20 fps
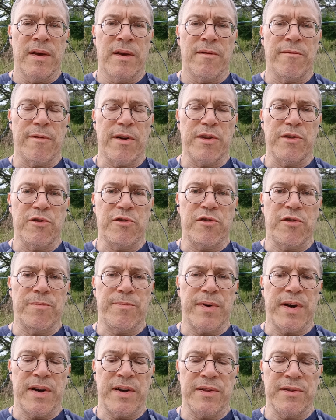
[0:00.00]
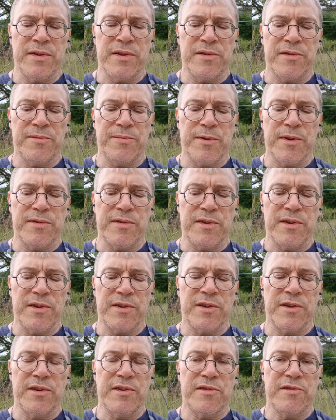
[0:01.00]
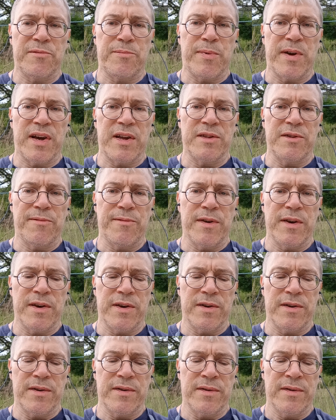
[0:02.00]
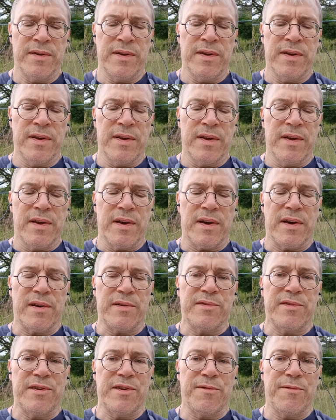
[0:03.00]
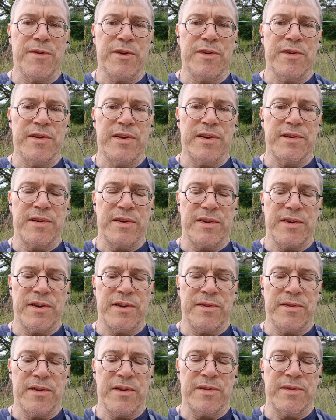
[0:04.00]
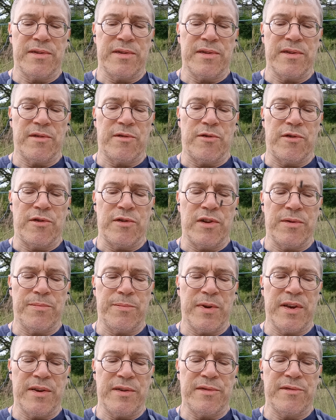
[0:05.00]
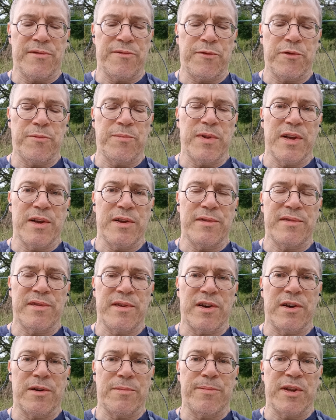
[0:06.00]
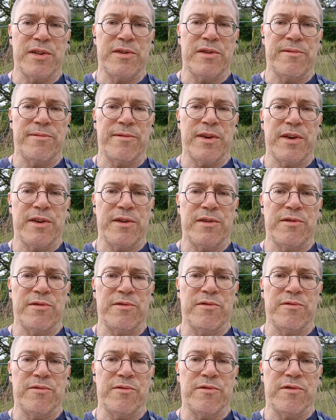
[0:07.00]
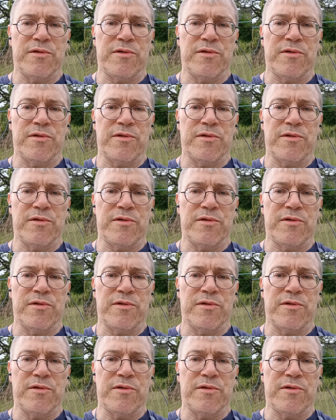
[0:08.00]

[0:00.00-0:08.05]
When you combine this with increased band wear, I think we can agree that roller-based footplates are a better way to